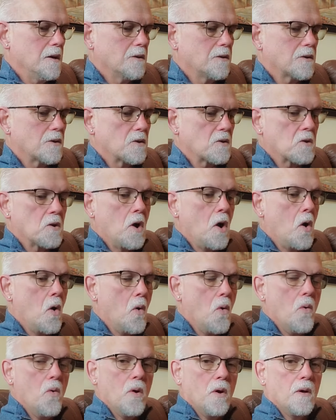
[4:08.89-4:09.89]
to
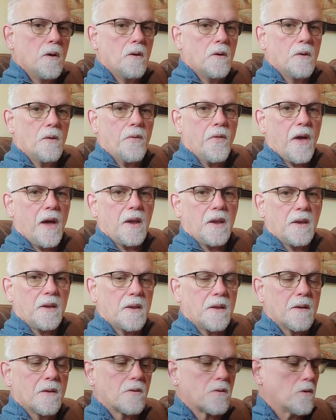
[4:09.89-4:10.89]
know that
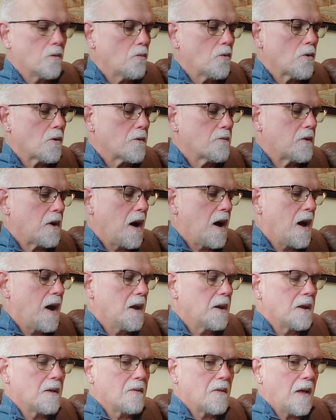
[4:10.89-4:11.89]
it is the Word of
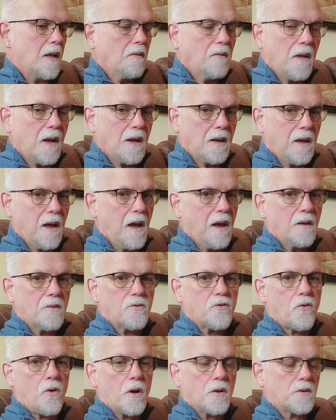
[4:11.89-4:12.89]
God and that they can
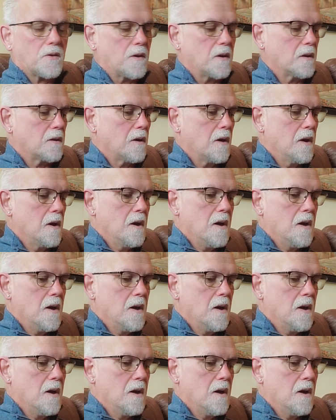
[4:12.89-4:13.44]
trust it,